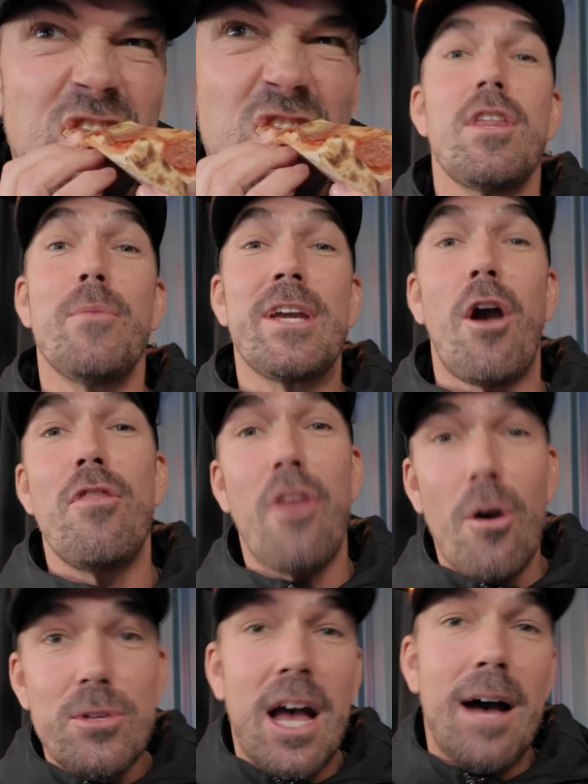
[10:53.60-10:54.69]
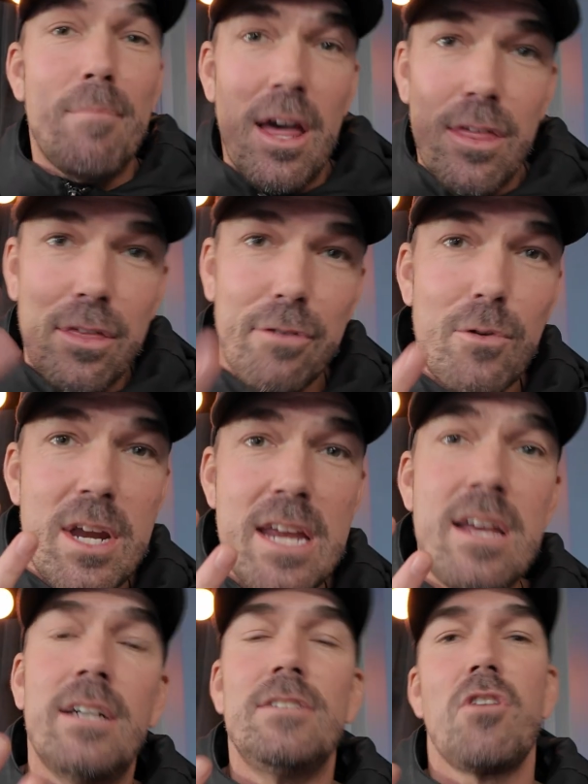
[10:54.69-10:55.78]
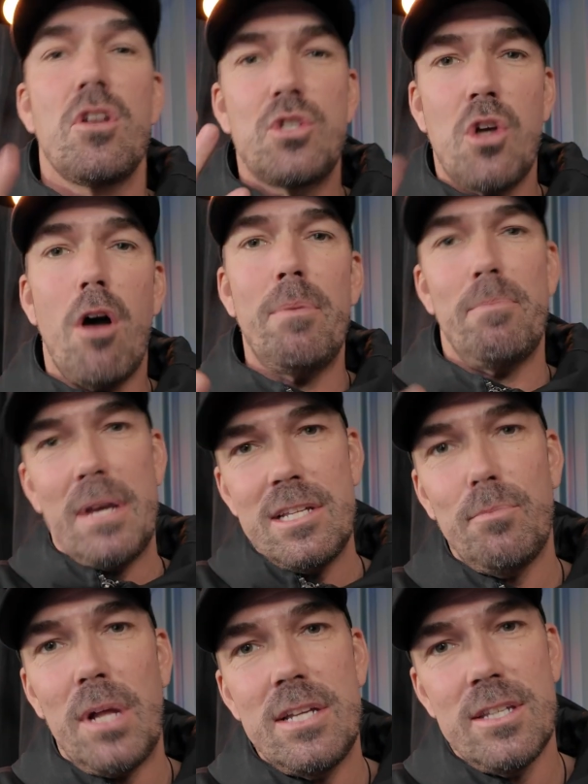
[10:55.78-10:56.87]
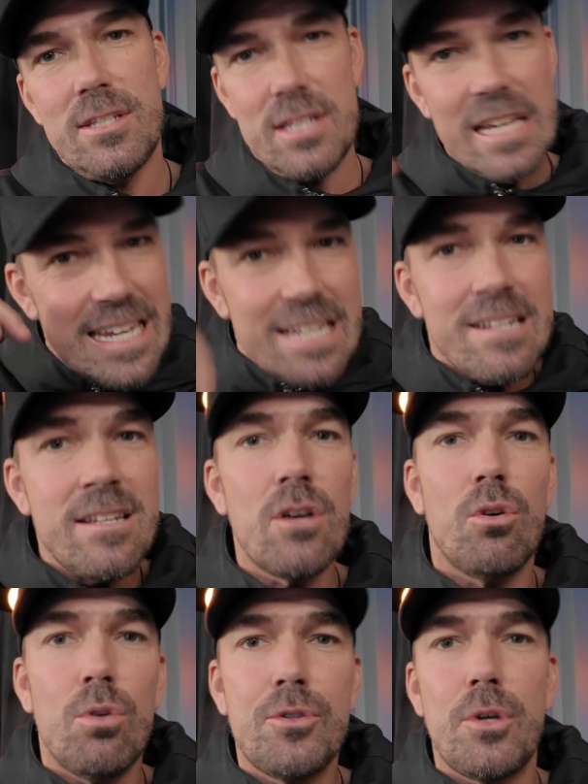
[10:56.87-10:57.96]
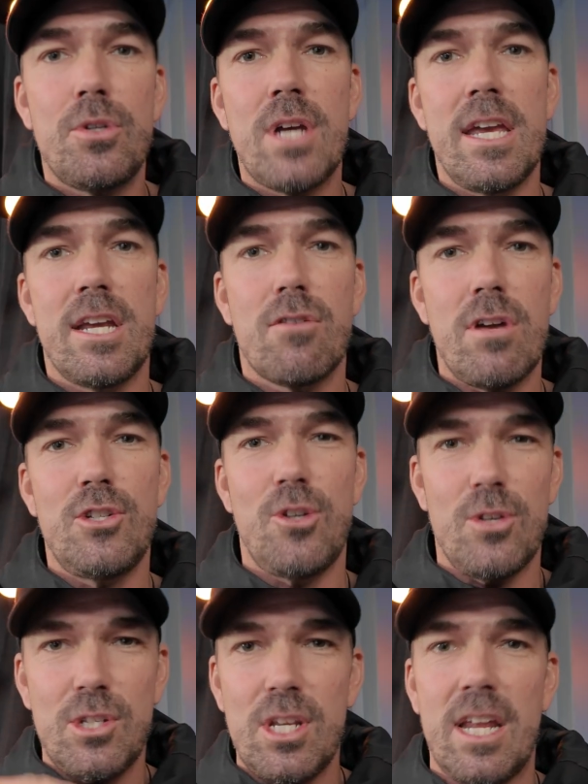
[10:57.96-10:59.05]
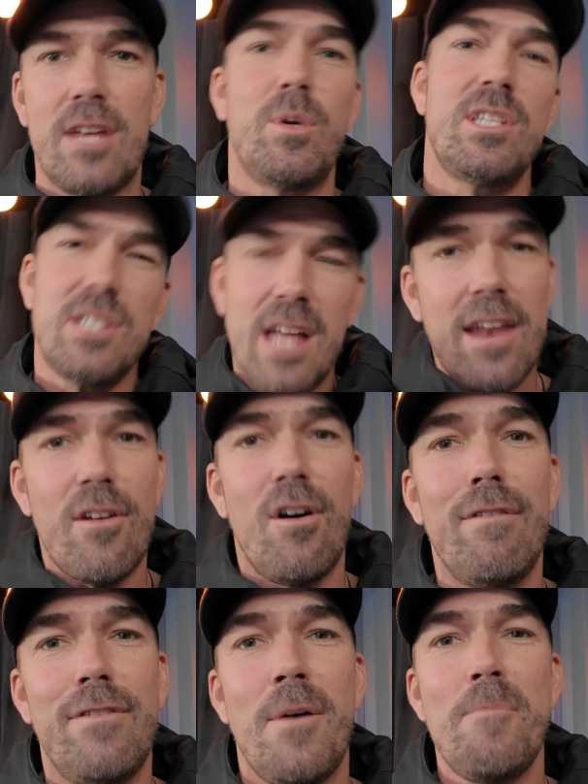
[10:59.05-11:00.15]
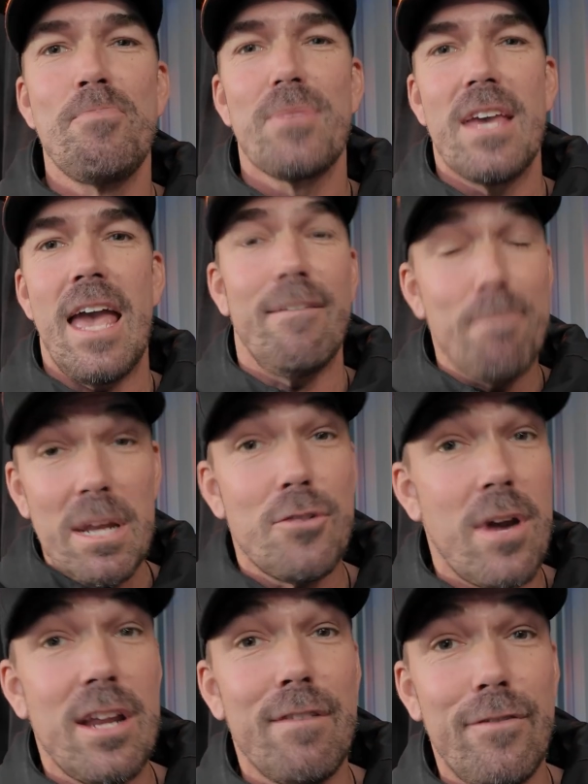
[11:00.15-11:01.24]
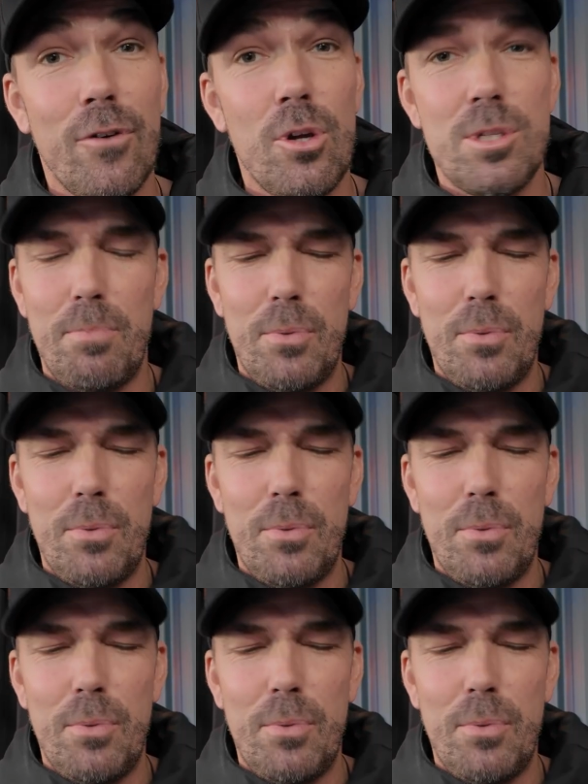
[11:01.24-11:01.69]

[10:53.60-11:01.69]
So there we go. Those are my 3 top pizza places in Ōtautahi Christchurch City. We started off at Mediterranean Foods,